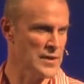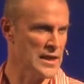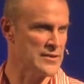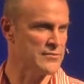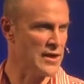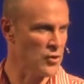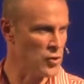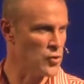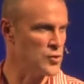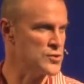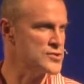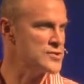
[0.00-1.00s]
If that
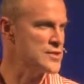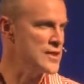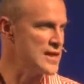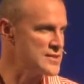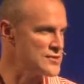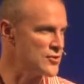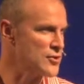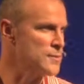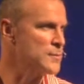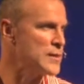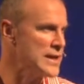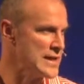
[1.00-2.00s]
horse is not
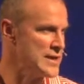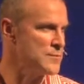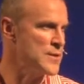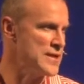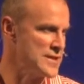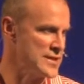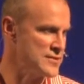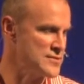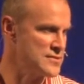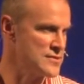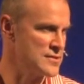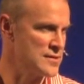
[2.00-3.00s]
completely obedient,